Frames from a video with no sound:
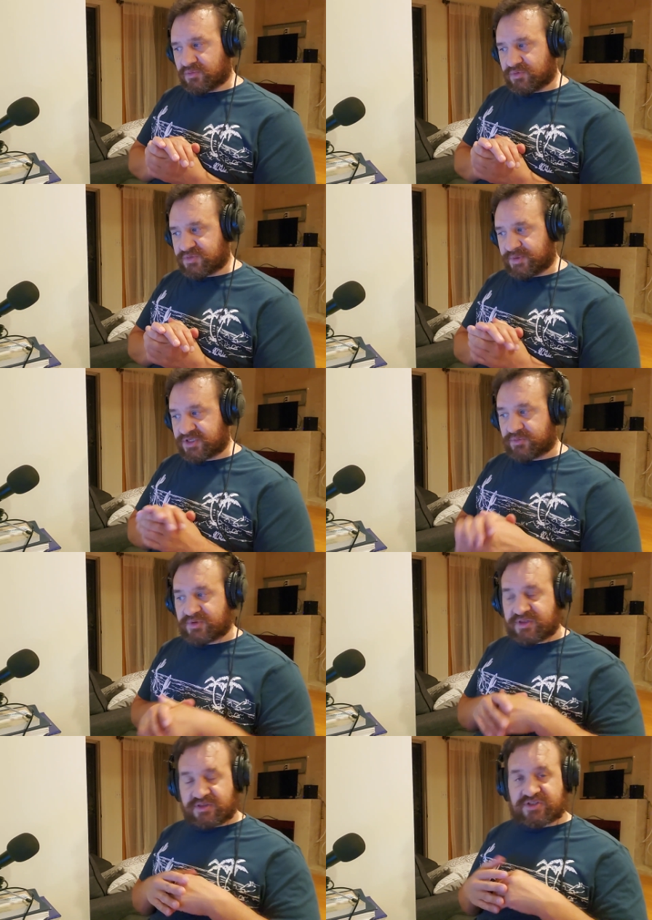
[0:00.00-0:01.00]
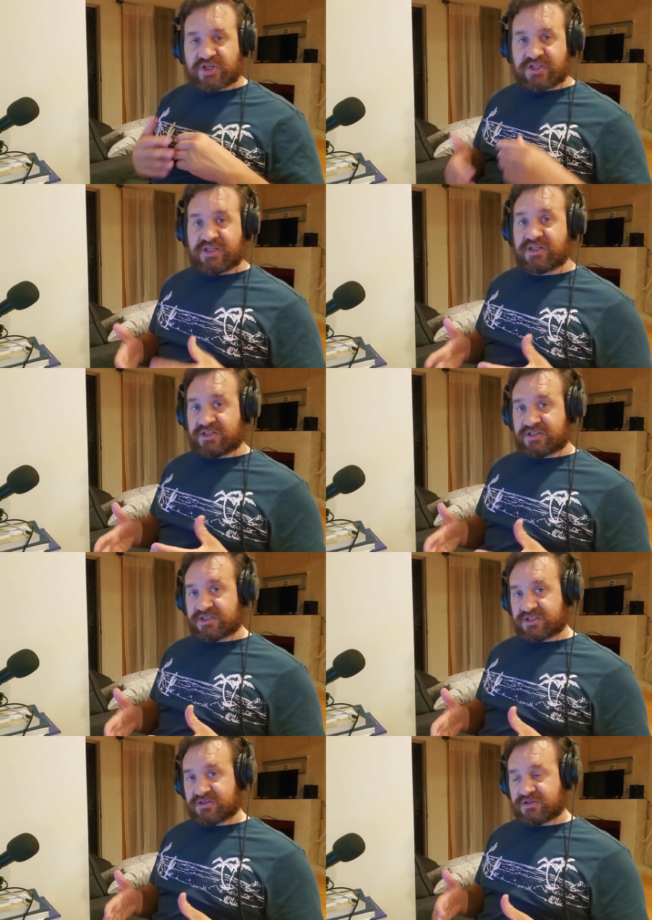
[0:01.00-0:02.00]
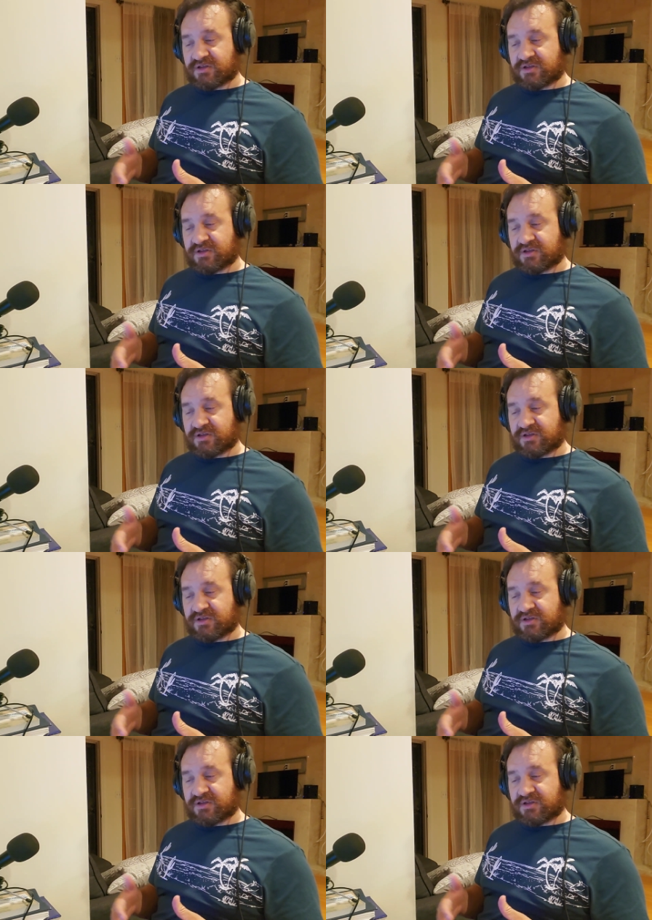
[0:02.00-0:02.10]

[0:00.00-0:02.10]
especially within the Chinese